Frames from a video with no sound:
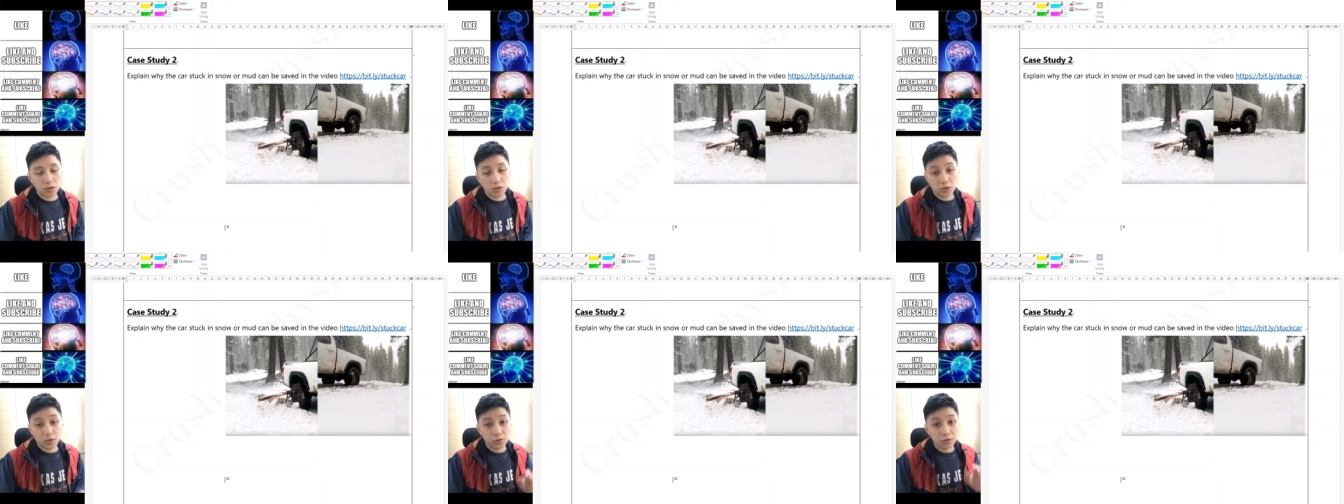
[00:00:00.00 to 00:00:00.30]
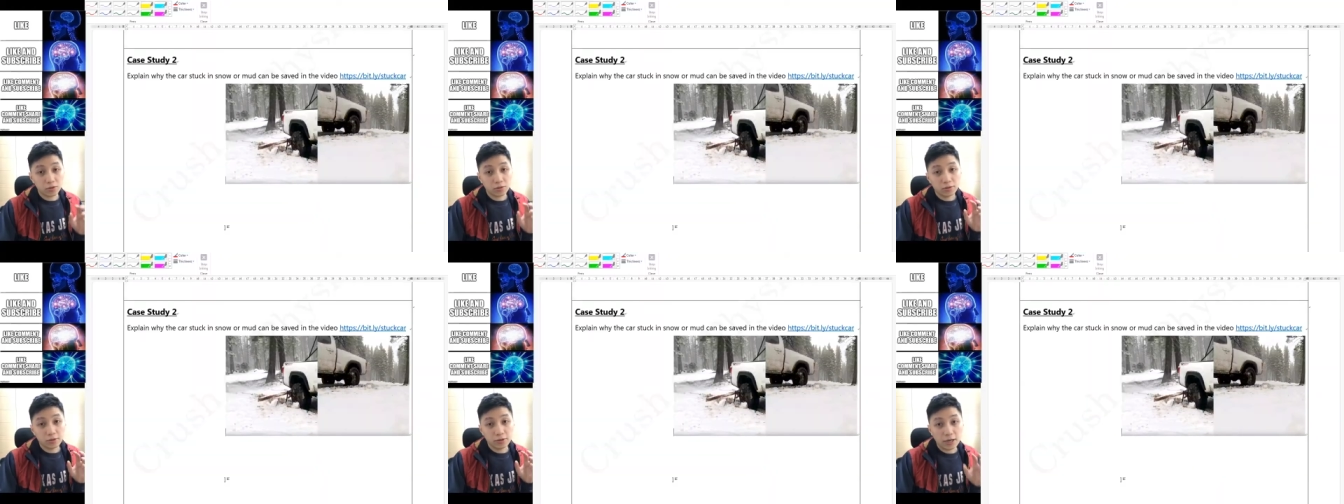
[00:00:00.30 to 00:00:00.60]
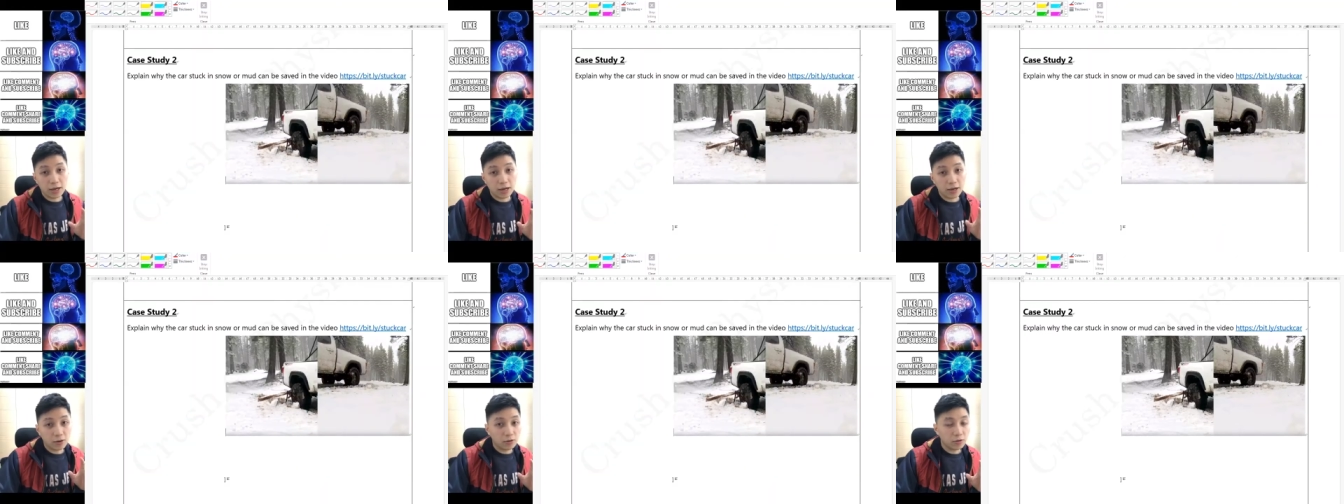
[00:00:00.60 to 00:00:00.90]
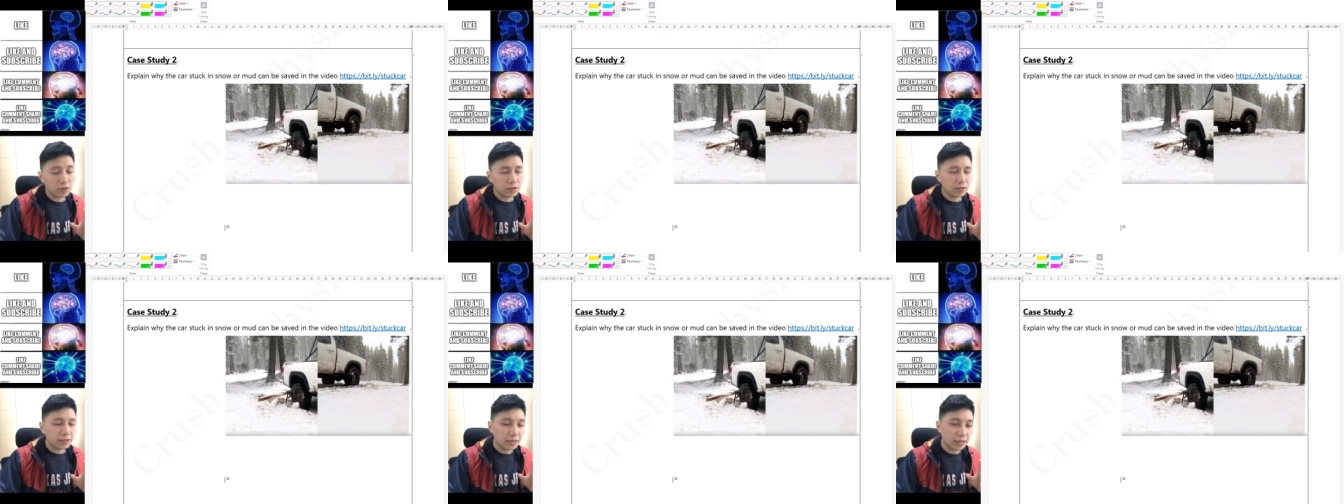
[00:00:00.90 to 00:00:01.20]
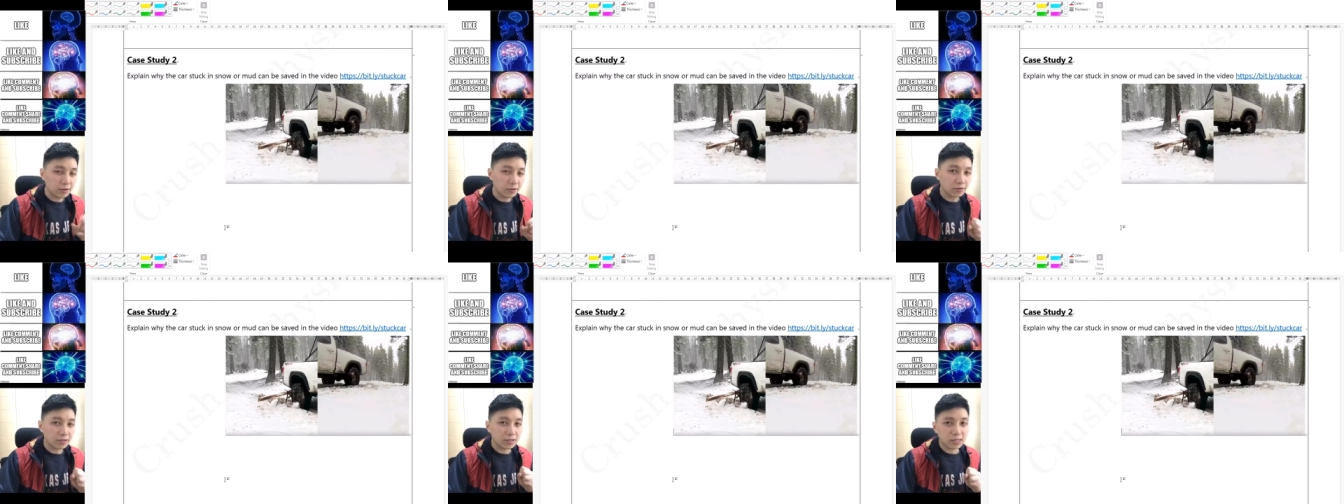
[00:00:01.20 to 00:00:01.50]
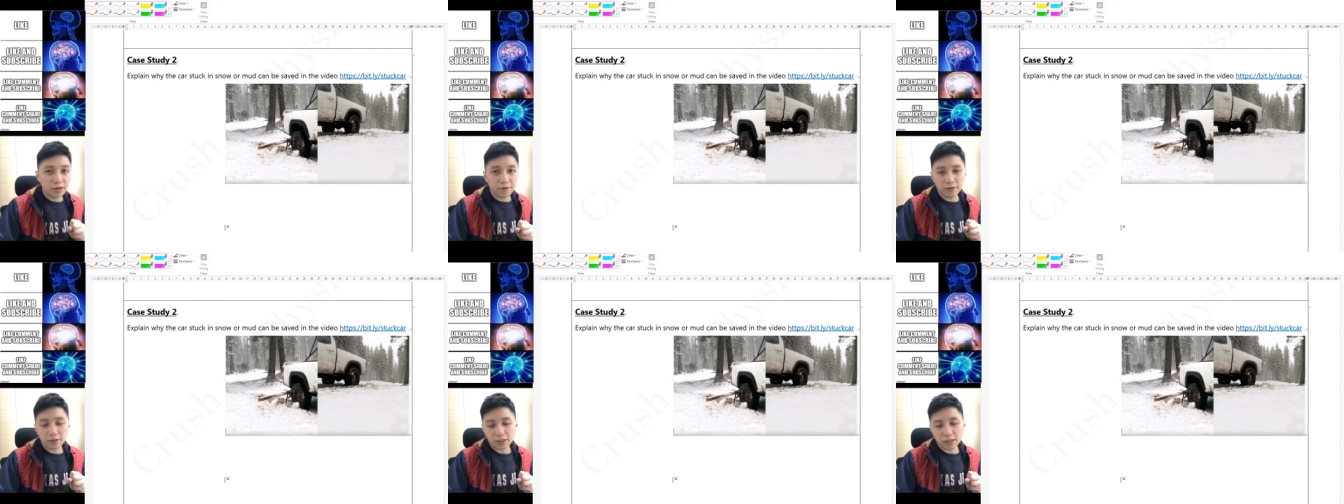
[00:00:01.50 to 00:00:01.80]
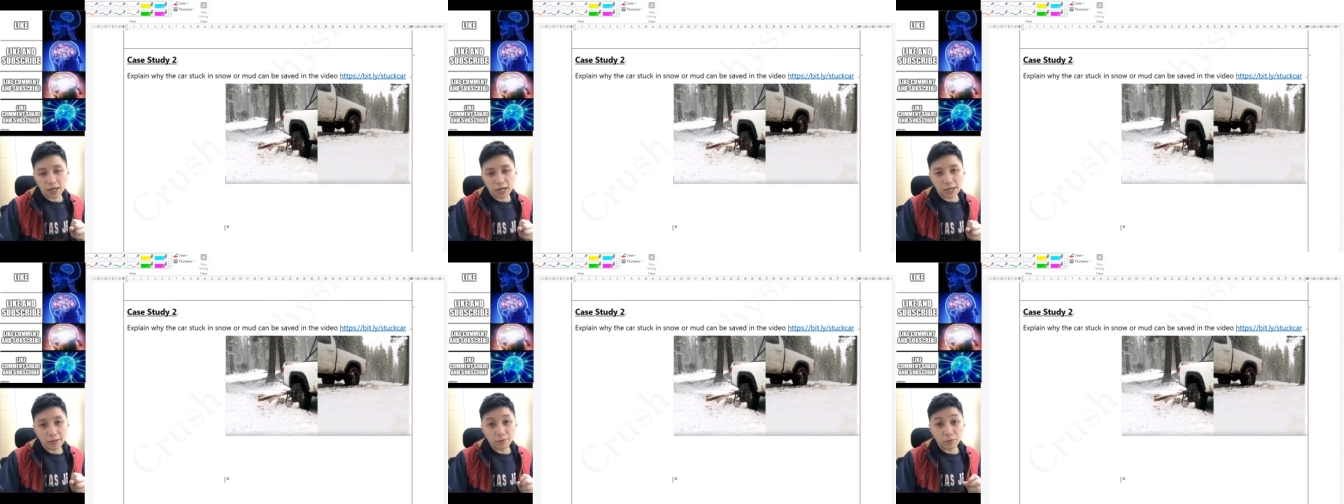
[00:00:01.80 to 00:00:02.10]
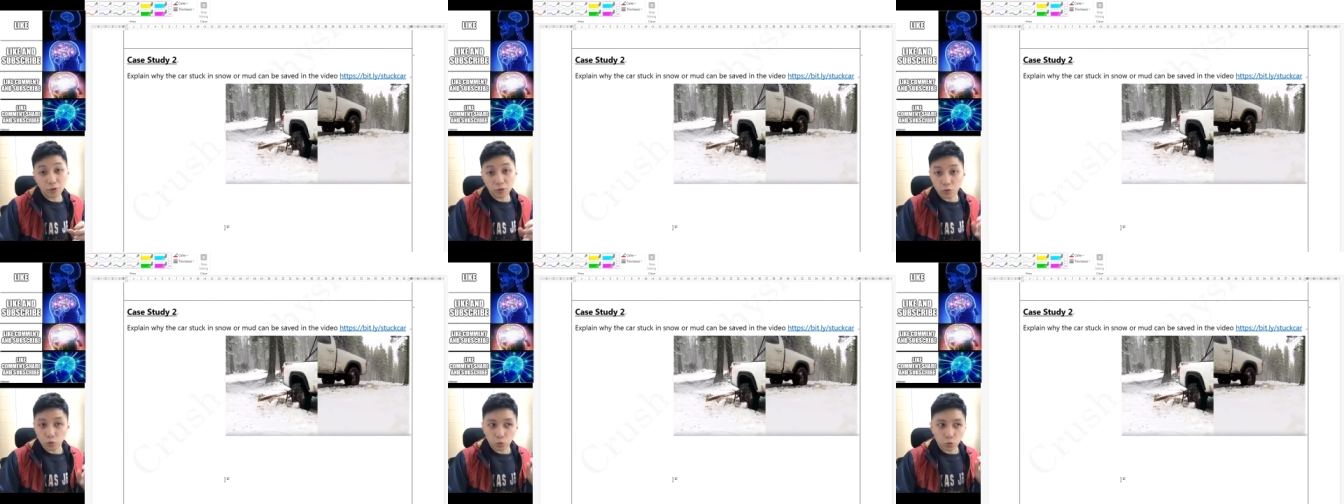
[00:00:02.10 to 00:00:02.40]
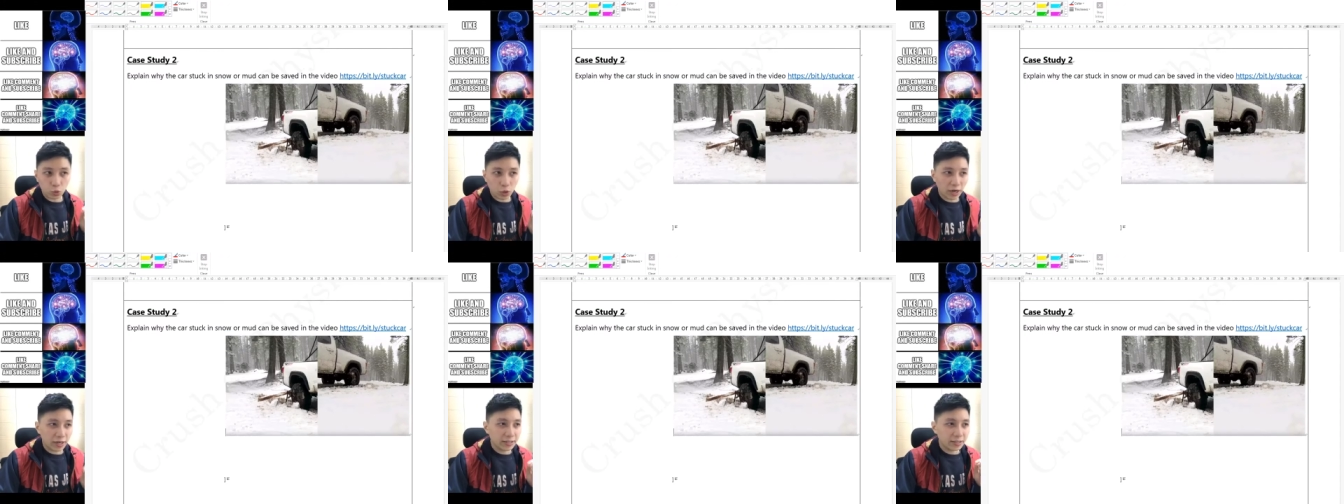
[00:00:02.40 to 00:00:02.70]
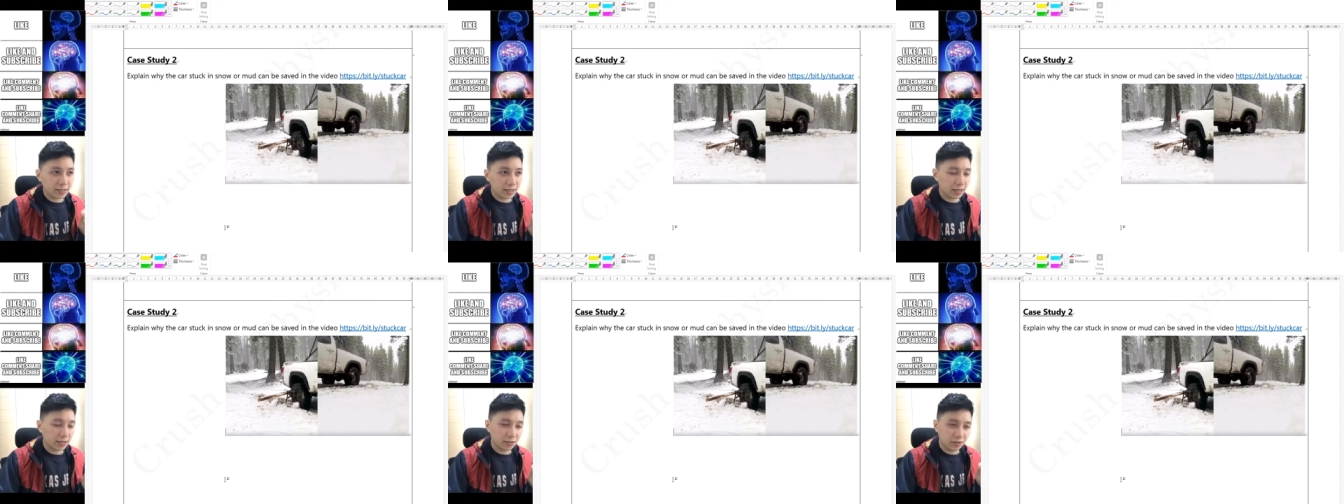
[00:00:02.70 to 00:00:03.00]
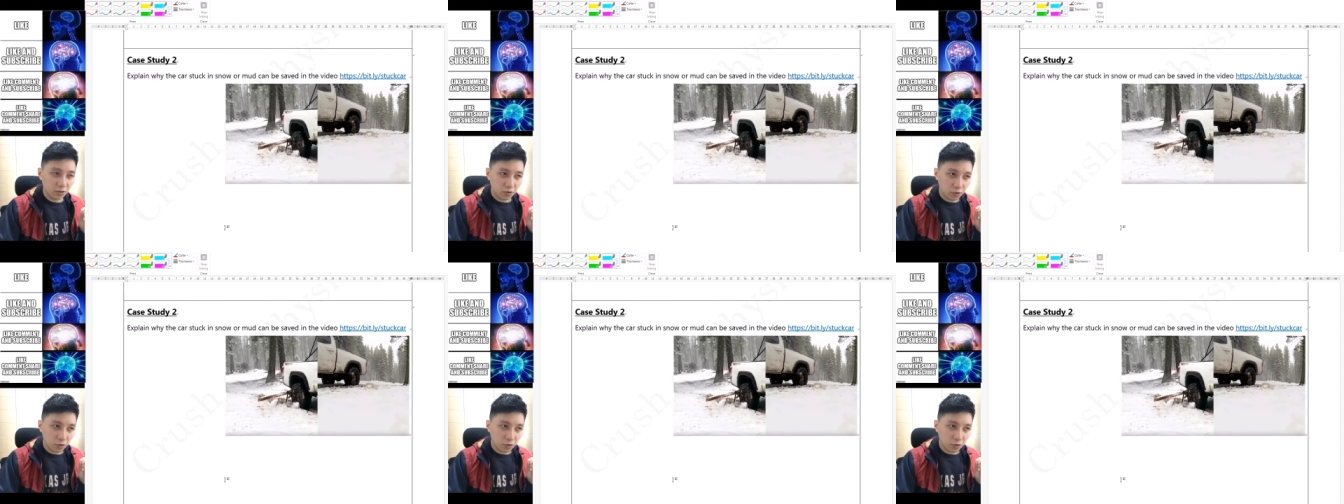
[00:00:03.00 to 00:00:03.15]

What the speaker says: So now get yourself a time to write down